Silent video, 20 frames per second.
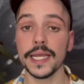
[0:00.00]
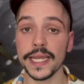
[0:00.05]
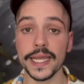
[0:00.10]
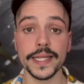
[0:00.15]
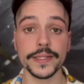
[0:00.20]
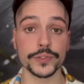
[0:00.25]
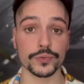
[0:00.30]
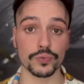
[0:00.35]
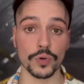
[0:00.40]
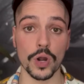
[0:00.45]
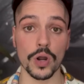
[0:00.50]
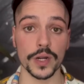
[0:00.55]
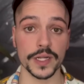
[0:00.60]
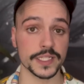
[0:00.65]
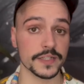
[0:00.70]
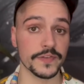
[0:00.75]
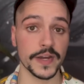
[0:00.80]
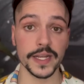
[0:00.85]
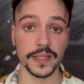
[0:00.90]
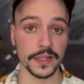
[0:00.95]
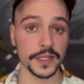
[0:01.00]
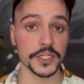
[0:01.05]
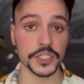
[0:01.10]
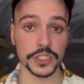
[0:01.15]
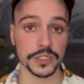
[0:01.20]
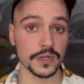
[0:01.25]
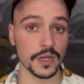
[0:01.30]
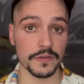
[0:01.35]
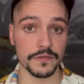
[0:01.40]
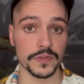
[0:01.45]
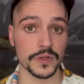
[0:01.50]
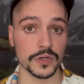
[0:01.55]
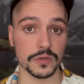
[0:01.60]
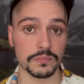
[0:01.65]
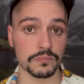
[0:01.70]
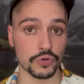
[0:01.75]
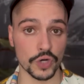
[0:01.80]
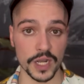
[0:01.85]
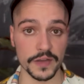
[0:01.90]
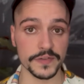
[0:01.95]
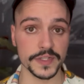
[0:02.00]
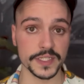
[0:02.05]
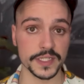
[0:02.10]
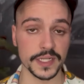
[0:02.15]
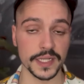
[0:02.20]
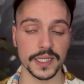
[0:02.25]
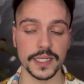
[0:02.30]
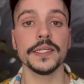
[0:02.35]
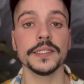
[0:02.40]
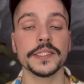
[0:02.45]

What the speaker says: It's wrong. It's a violation of their privacy.